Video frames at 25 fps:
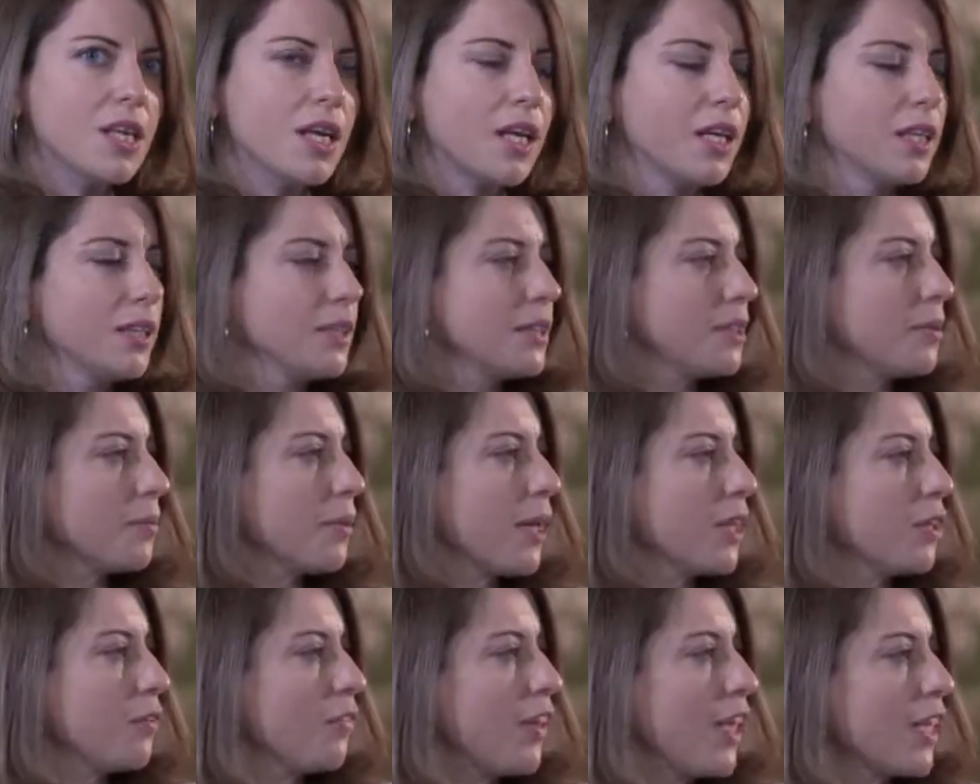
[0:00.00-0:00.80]
and some
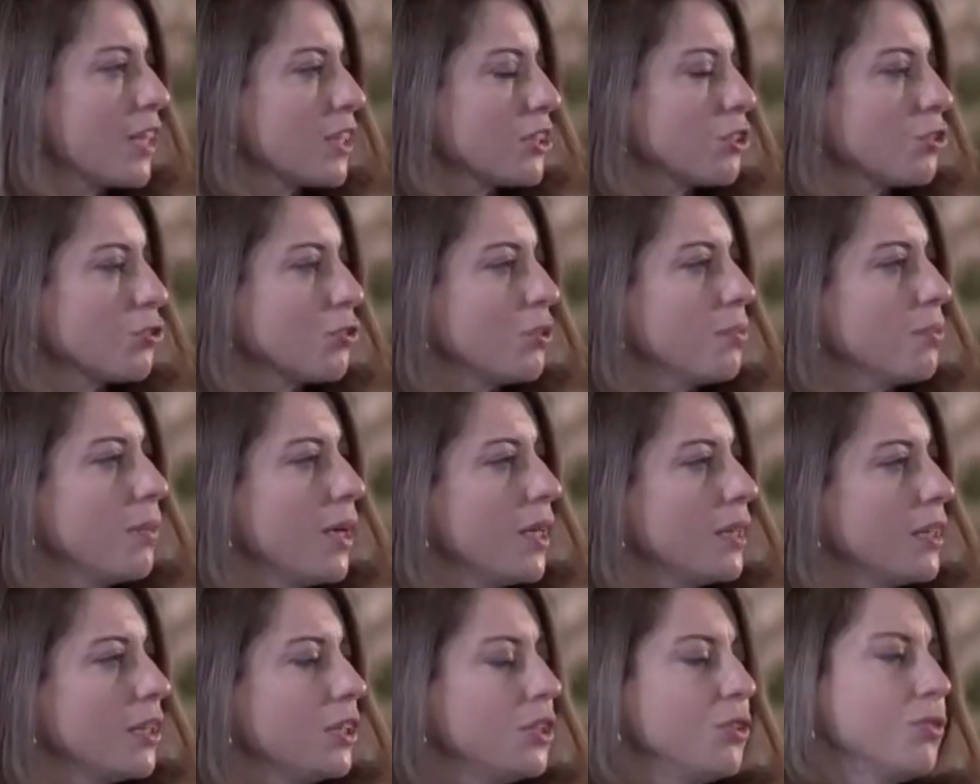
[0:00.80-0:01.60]
kind of extra
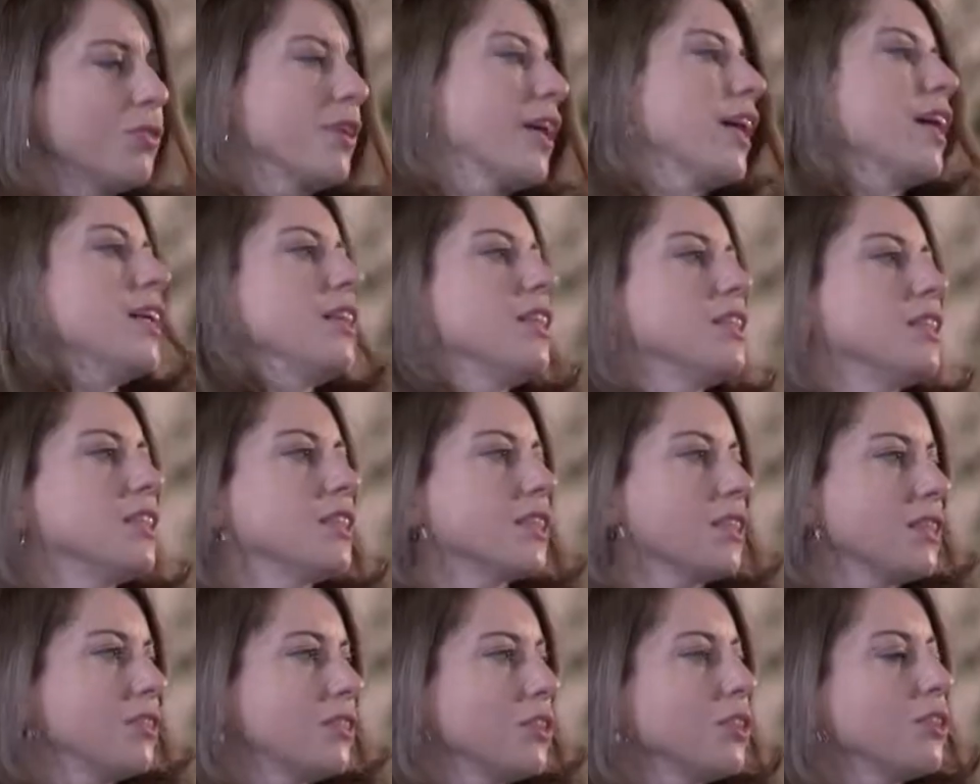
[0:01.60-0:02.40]
money you get? Is it
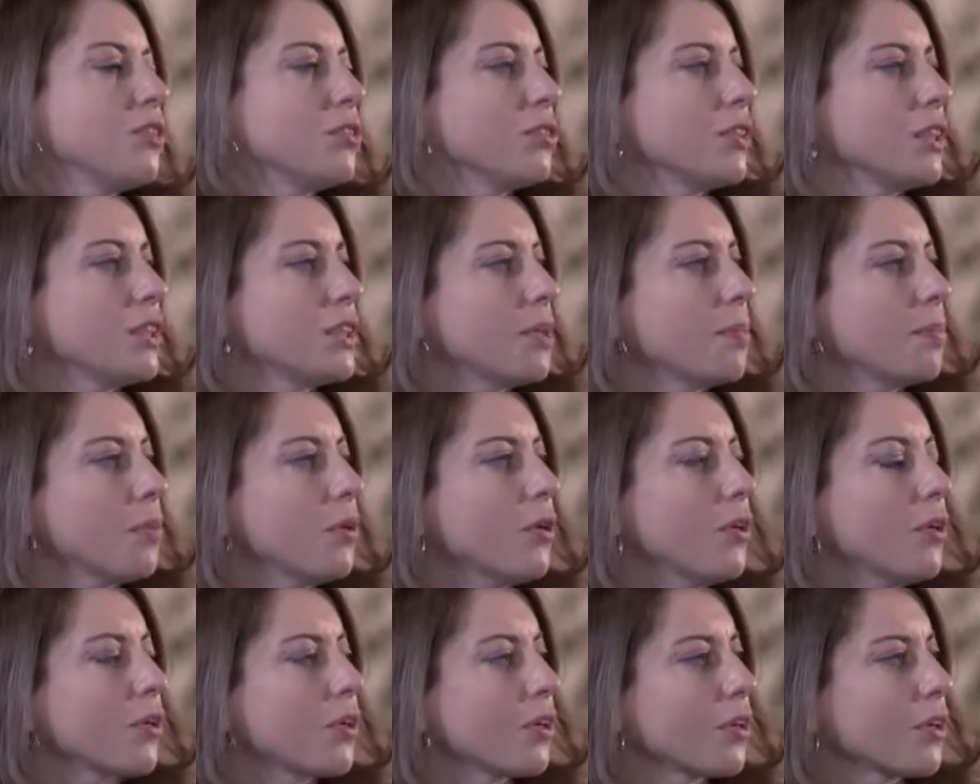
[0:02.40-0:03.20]
considered as a
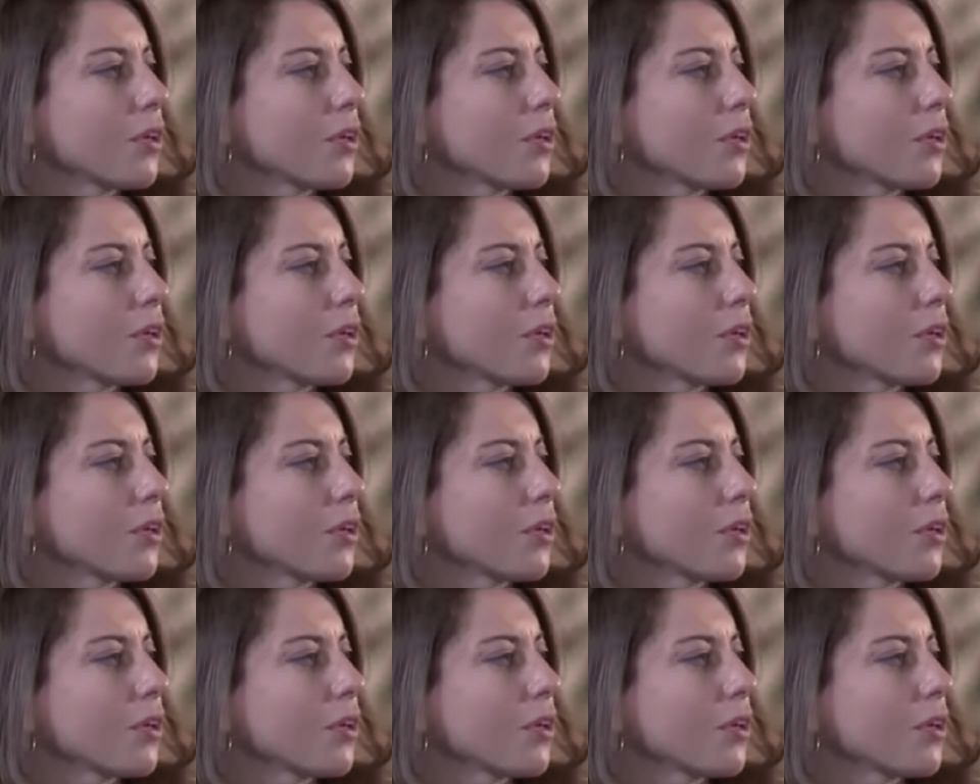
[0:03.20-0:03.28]
perk?